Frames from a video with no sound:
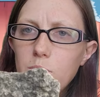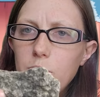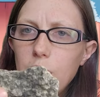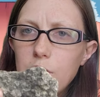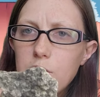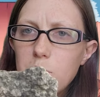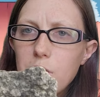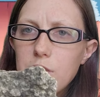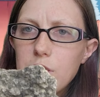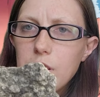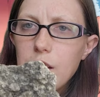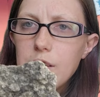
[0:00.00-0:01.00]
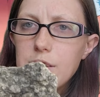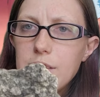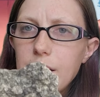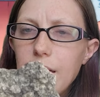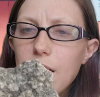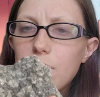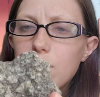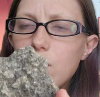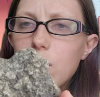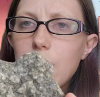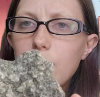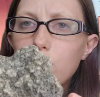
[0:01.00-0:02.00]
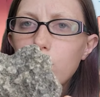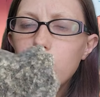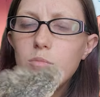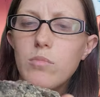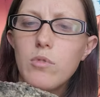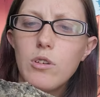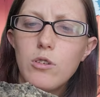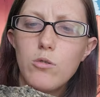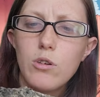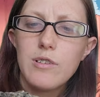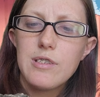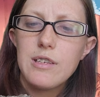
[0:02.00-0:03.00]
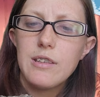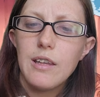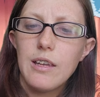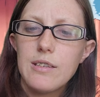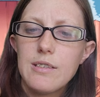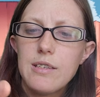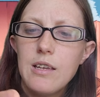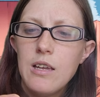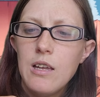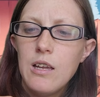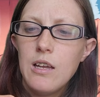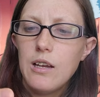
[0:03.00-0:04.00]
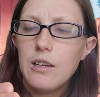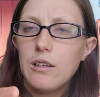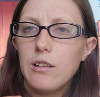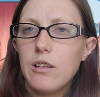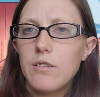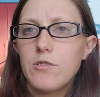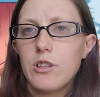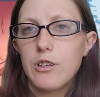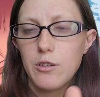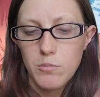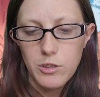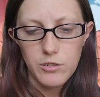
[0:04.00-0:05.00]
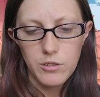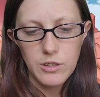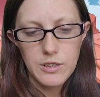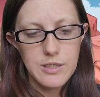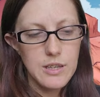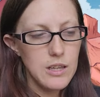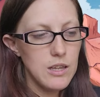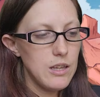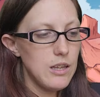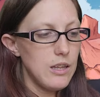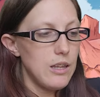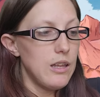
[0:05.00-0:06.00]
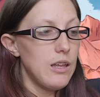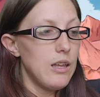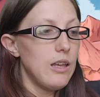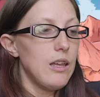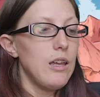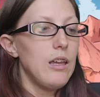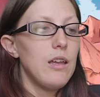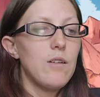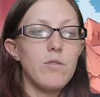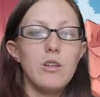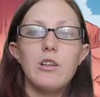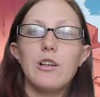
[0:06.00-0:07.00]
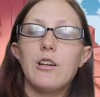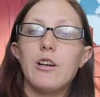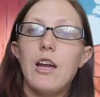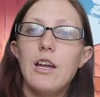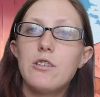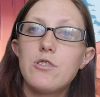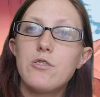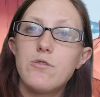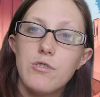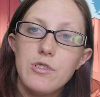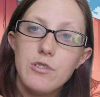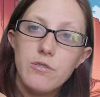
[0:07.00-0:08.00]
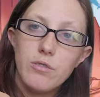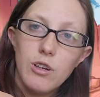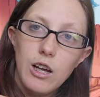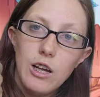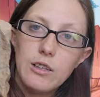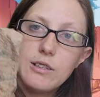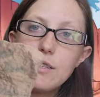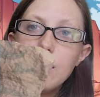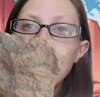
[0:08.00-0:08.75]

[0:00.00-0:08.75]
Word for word: feldspars that kind of stick out. There's a lot of quartz in this and a lot of darker minerals. If we look at our extrusive rocks,